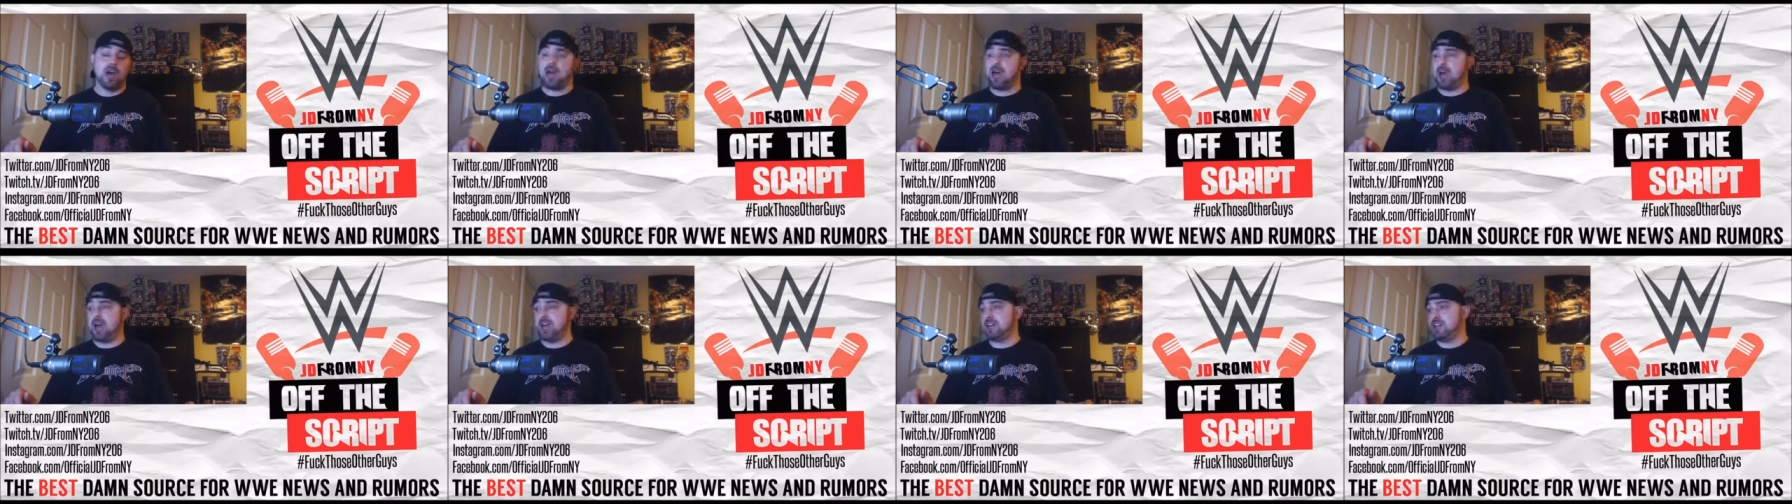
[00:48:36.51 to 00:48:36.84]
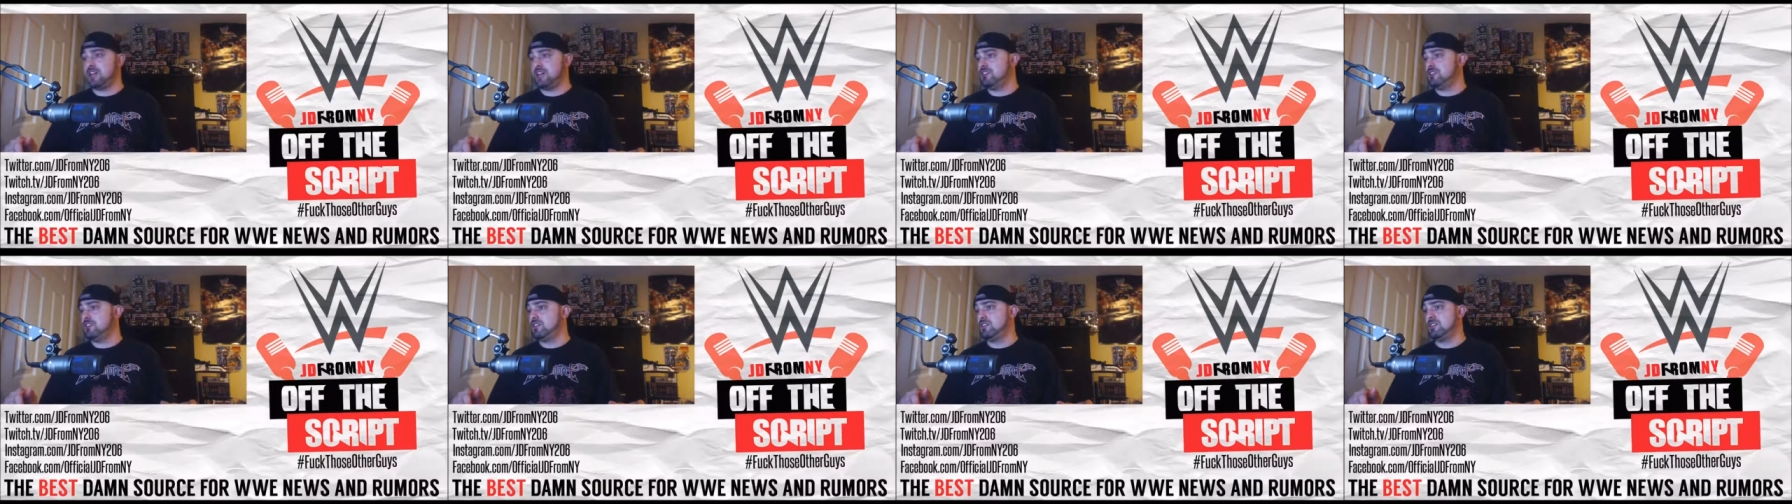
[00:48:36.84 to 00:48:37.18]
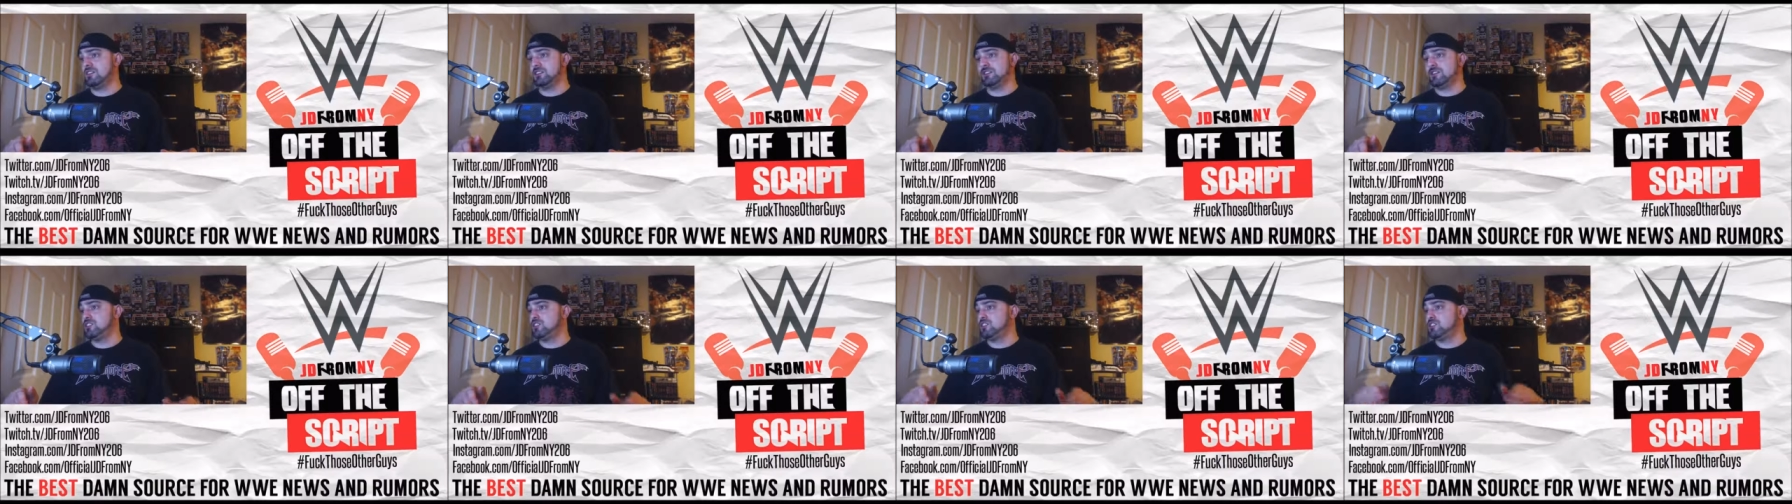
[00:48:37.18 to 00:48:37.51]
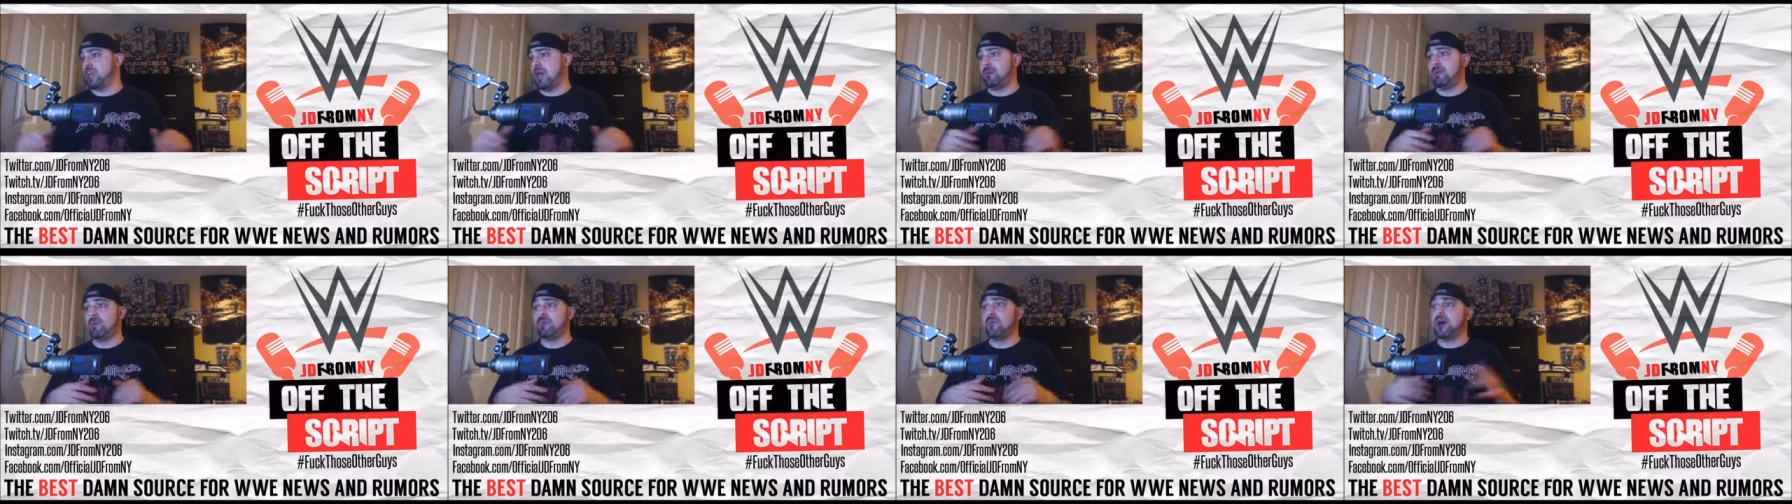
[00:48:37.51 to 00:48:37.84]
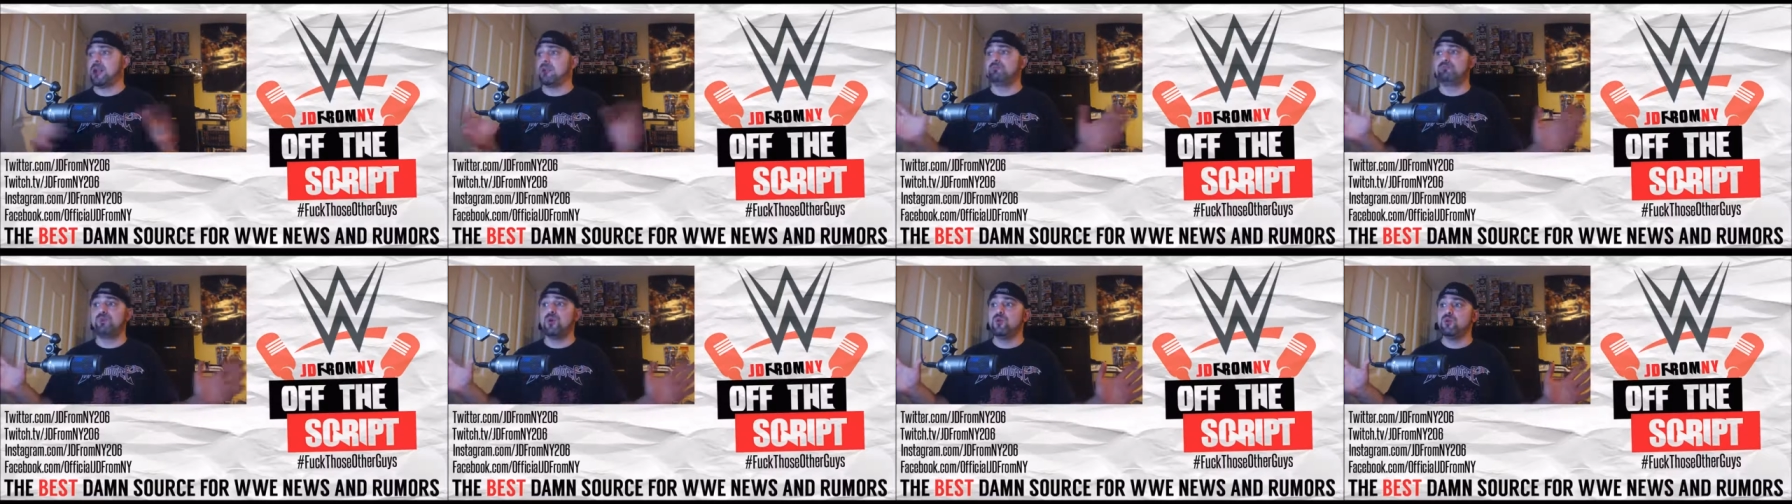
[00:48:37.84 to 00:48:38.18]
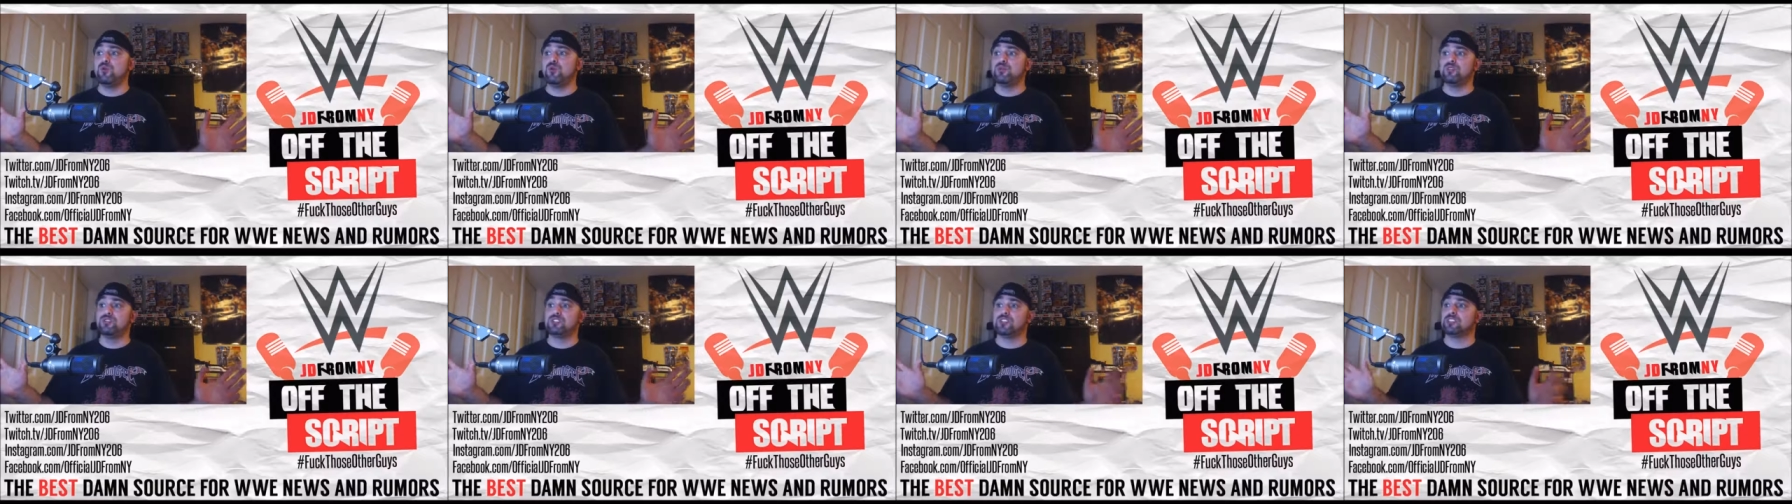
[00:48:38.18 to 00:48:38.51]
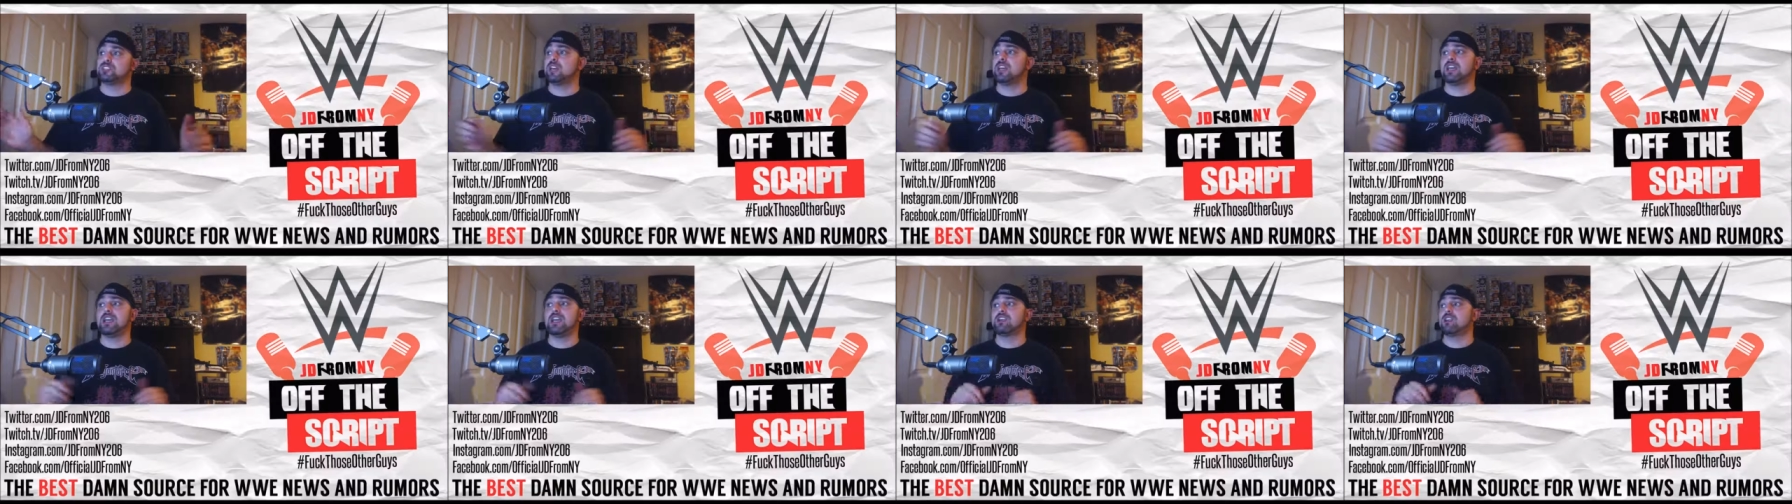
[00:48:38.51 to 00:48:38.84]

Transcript: I, I hear the, the same amount of boos as